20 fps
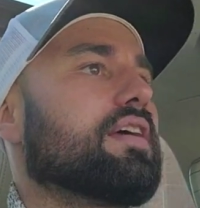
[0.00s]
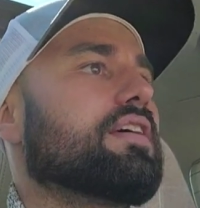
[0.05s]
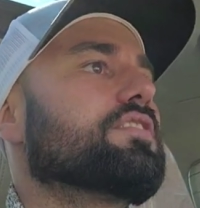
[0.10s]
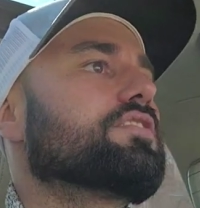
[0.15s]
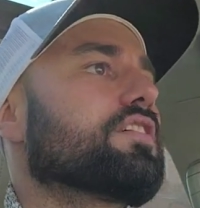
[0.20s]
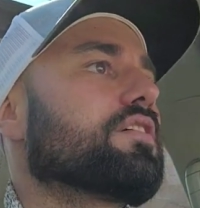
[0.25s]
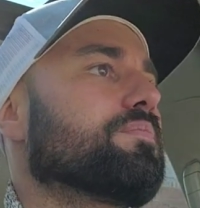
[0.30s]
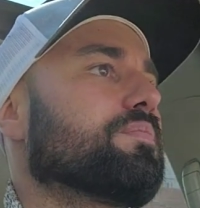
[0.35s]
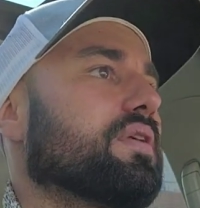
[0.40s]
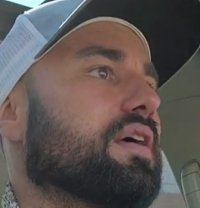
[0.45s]
Is
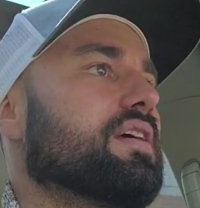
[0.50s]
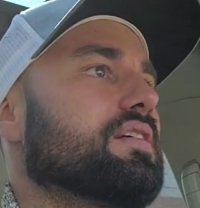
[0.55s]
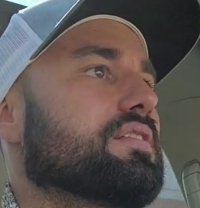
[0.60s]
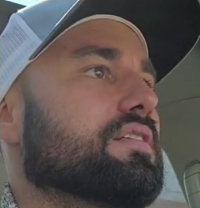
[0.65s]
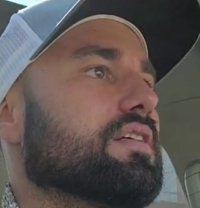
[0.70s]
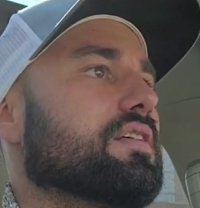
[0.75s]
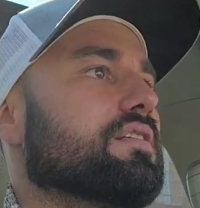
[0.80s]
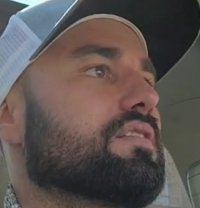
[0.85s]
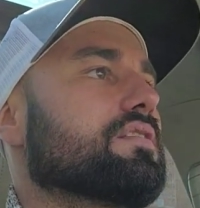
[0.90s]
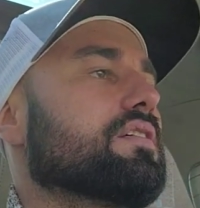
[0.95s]
there
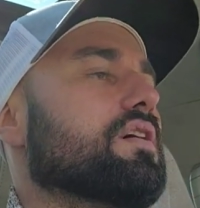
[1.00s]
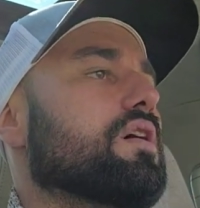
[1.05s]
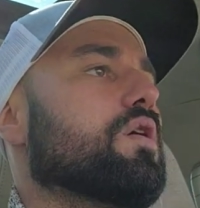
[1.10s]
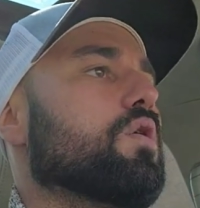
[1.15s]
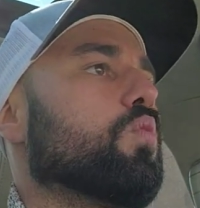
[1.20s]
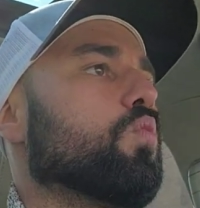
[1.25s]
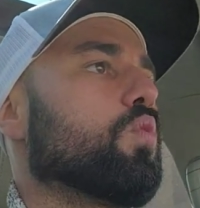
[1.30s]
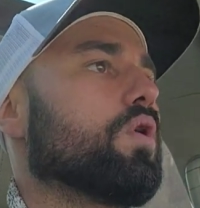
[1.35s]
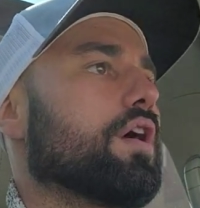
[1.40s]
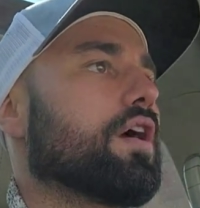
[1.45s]
places
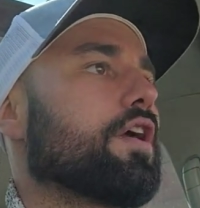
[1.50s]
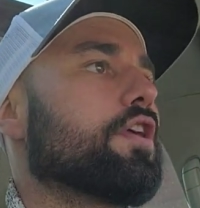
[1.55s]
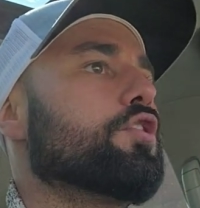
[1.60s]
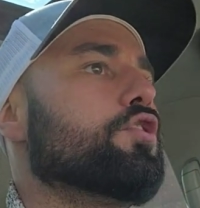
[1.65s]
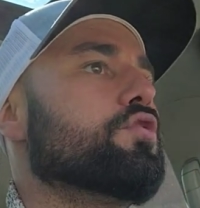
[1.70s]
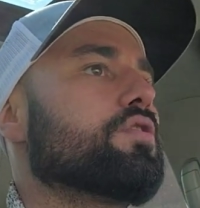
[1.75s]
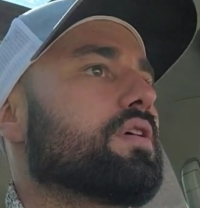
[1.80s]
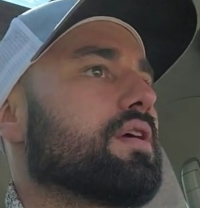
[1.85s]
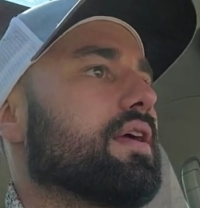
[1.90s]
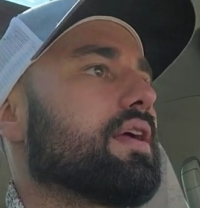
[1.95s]
where
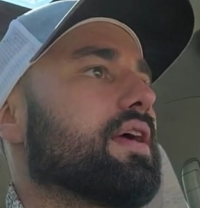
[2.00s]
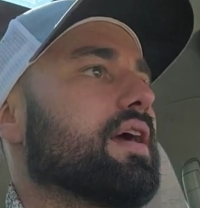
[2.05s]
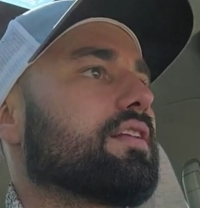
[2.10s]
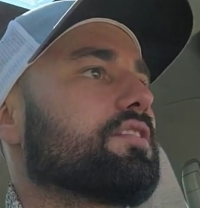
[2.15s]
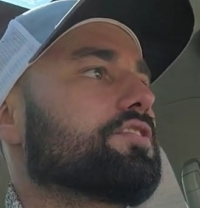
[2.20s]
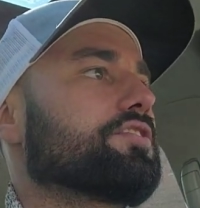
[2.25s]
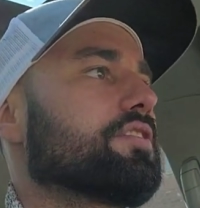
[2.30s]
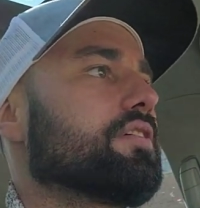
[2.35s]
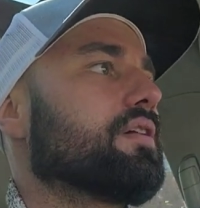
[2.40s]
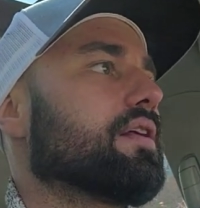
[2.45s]
you can get
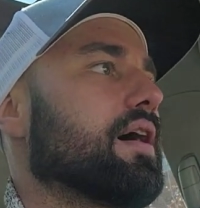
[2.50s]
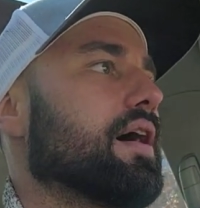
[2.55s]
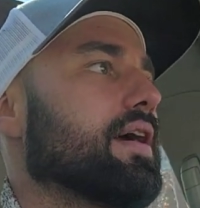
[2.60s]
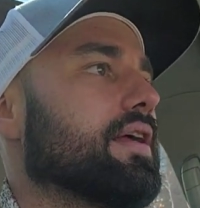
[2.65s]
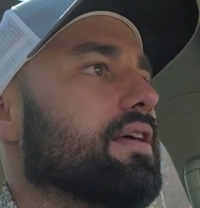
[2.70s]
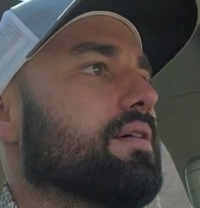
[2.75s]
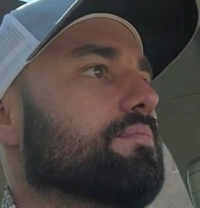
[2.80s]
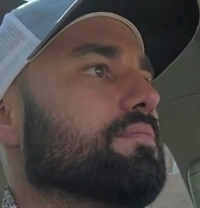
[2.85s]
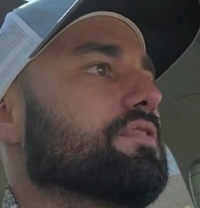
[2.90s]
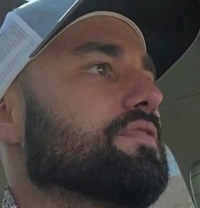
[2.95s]
certain
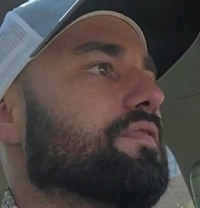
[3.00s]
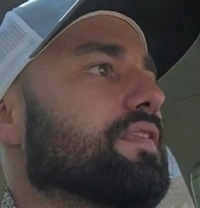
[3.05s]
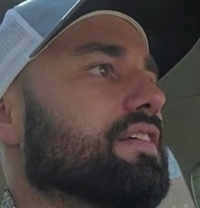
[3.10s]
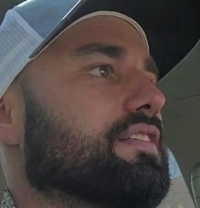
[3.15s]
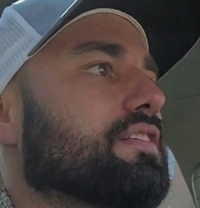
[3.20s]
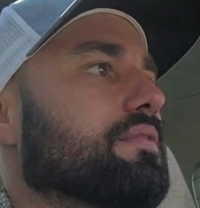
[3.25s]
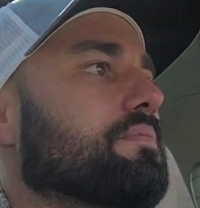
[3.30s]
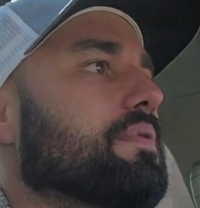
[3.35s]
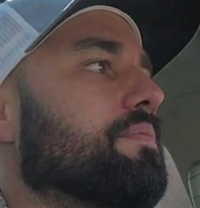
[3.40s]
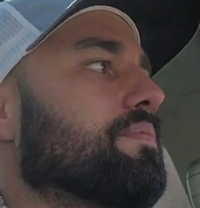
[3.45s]
items,
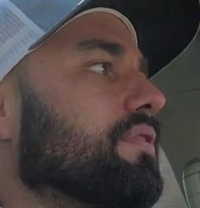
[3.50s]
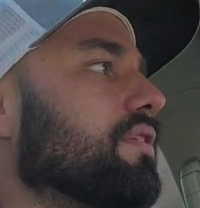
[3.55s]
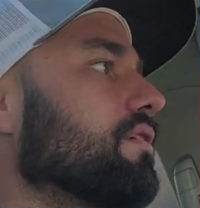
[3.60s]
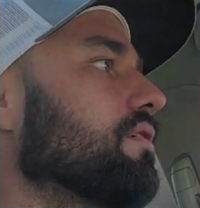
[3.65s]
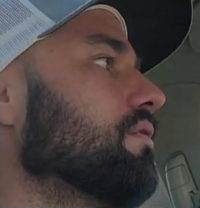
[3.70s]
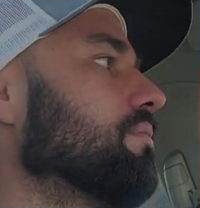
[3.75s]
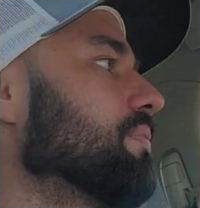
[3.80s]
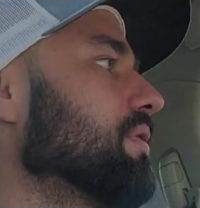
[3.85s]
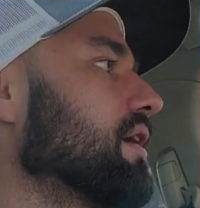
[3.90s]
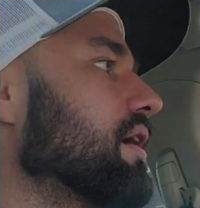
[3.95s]
fix them up a
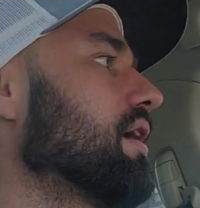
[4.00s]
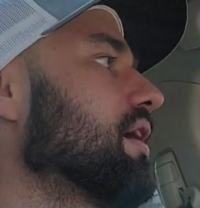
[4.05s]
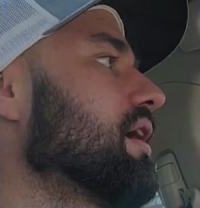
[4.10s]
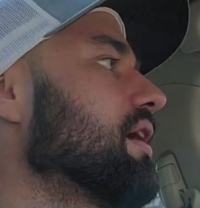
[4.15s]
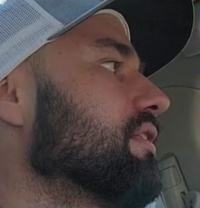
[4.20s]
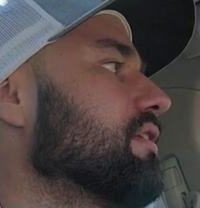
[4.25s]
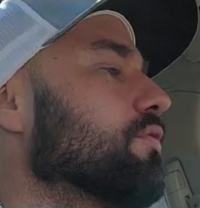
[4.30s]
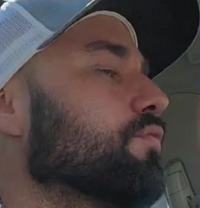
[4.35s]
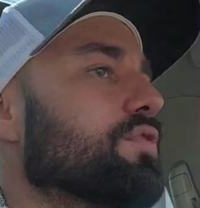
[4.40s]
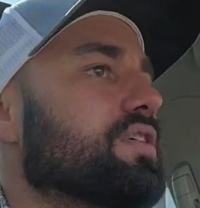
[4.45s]
little bit,
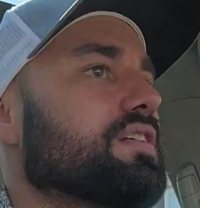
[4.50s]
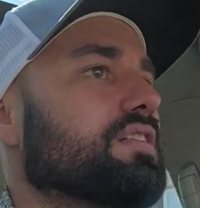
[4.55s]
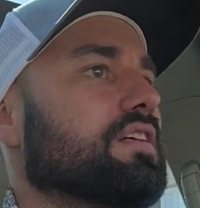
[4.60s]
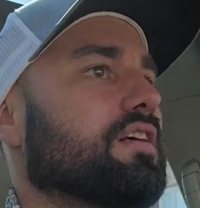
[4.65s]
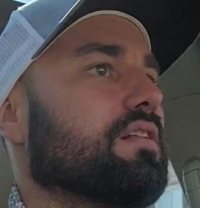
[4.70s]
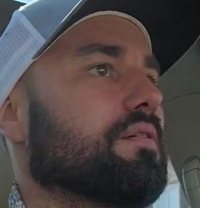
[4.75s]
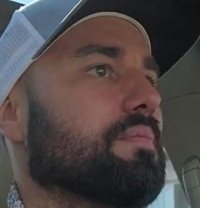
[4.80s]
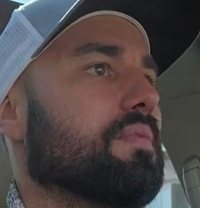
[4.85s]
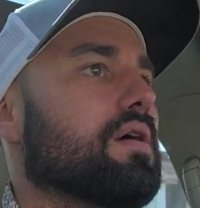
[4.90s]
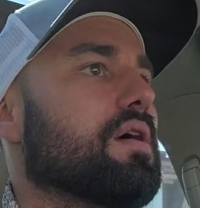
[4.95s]
and then
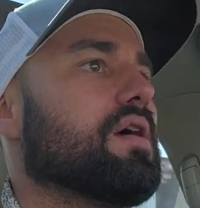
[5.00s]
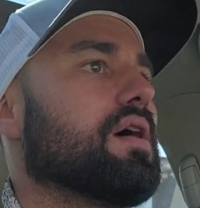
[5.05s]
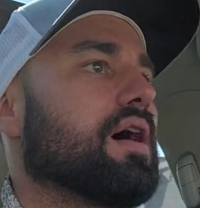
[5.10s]
resell them?